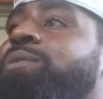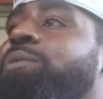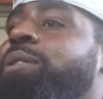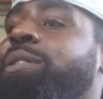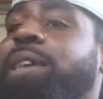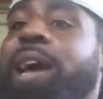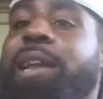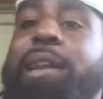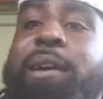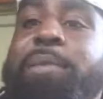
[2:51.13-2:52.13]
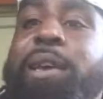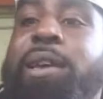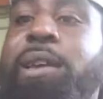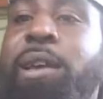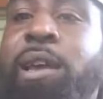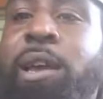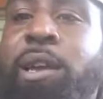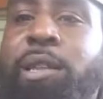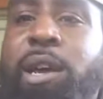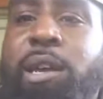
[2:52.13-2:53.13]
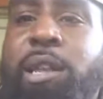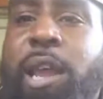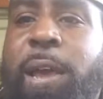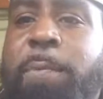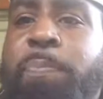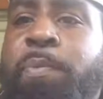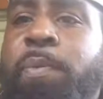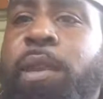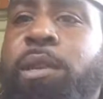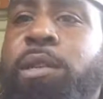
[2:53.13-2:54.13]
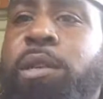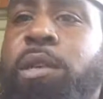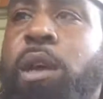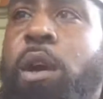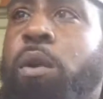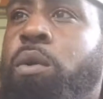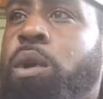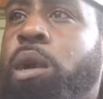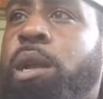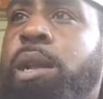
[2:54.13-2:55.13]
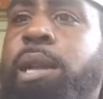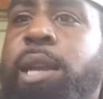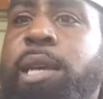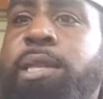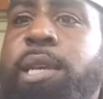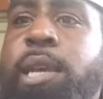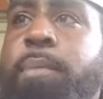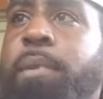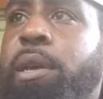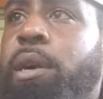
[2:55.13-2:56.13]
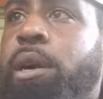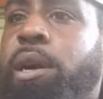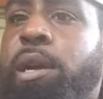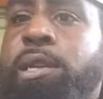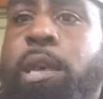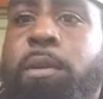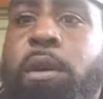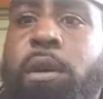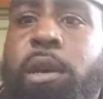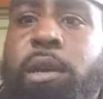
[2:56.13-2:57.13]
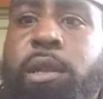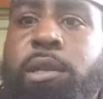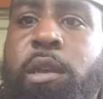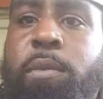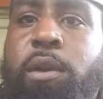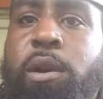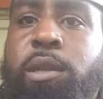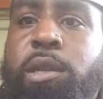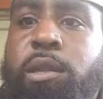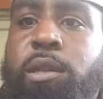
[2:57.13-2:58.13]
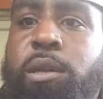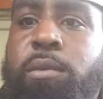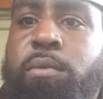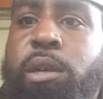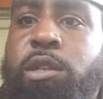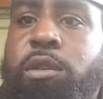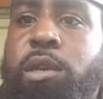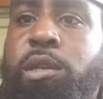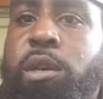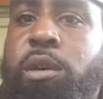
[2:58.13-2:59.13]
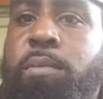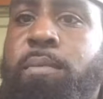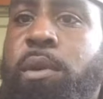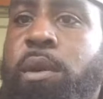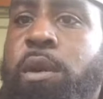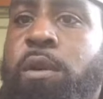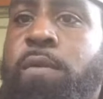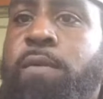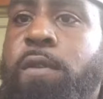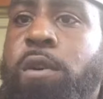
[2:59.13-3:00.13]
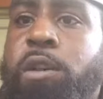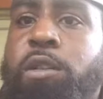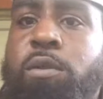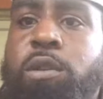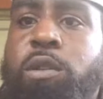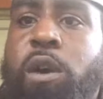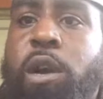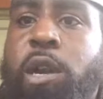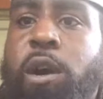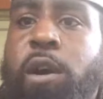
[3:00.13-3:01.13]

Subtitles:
doing his goddamn thing the other night. So let's keep it going. Let's keep it going. Let's get the win streaks up. 4-2 to start it